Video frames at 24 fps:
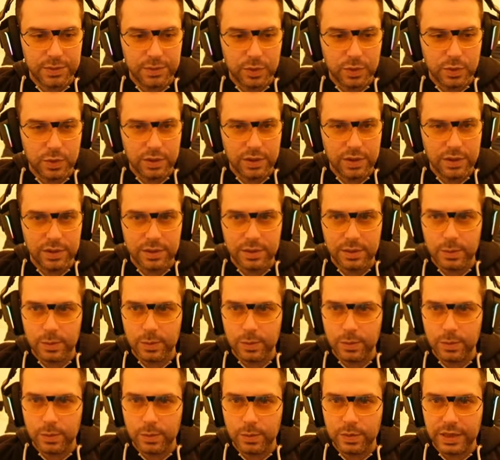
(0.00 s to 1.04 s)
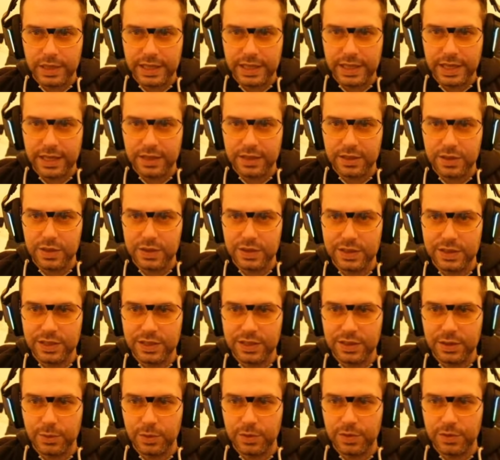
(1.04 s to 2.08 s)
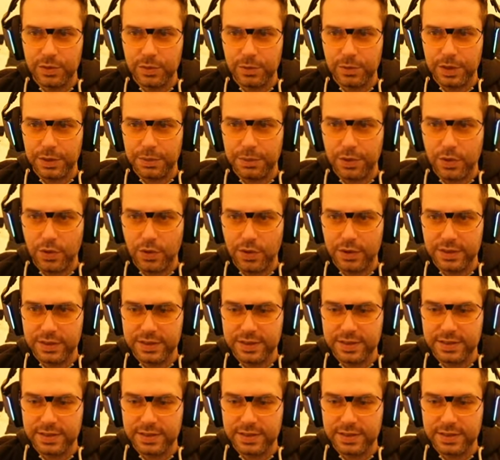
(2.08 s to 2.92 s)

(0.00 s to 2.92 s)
more, and continue with the report.